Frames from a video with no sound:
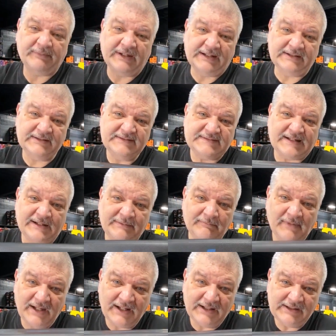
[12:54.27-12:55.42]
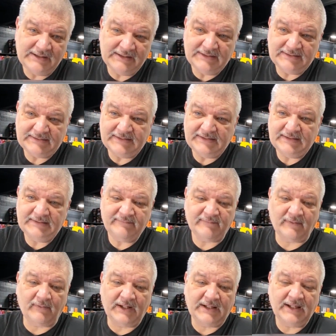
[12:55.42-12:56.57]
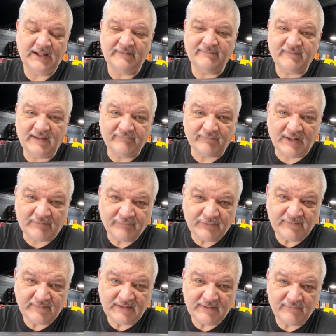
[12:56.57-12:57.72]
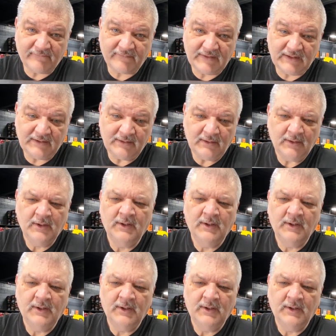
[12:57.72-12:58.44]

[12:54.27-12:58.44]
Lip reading: At least on mine it did, so I can't say for every single thing.